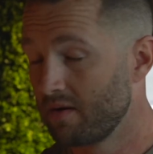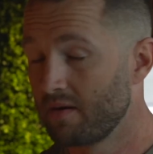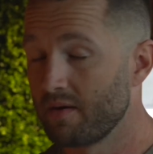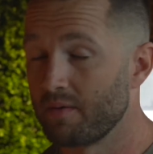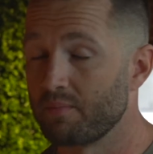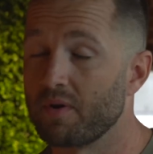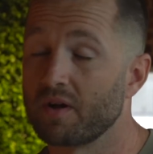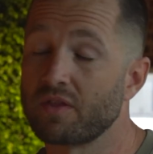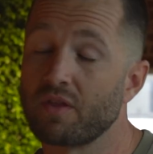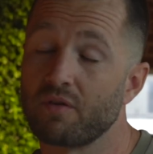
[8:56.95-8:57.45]
a
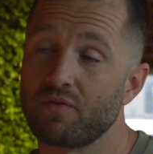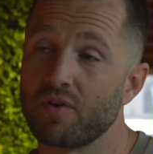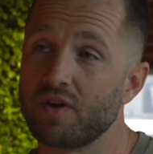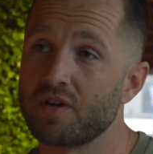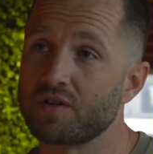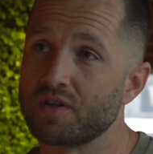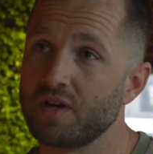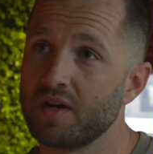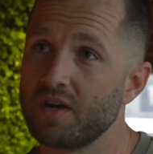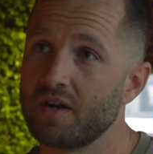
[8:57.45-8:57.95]
breath of
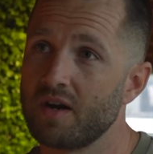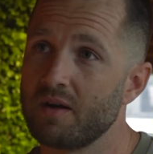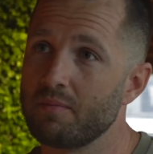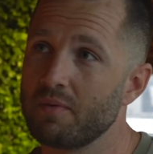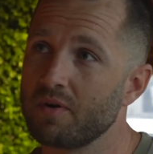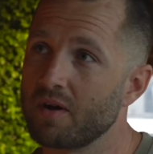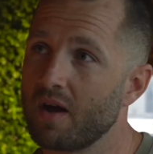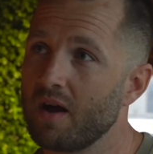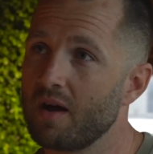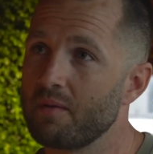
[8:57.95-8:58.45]
fresh air. I'm
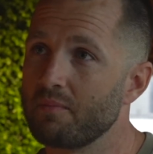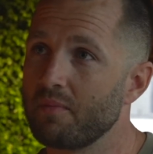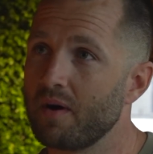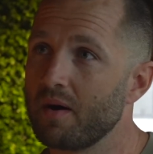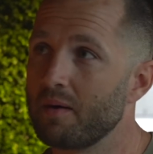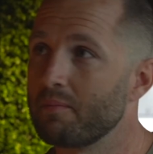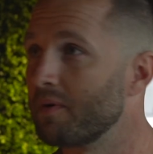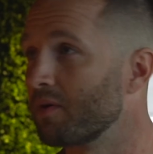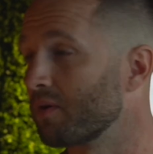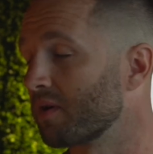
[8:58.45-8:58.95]

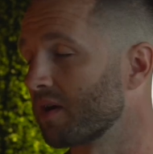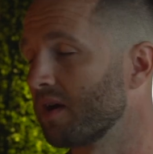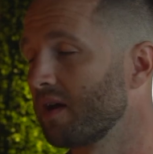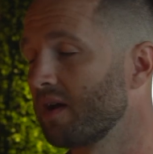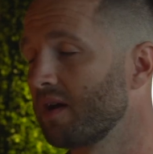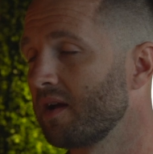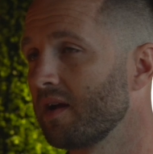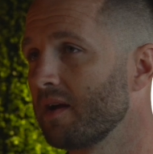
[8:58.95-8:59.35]
okay.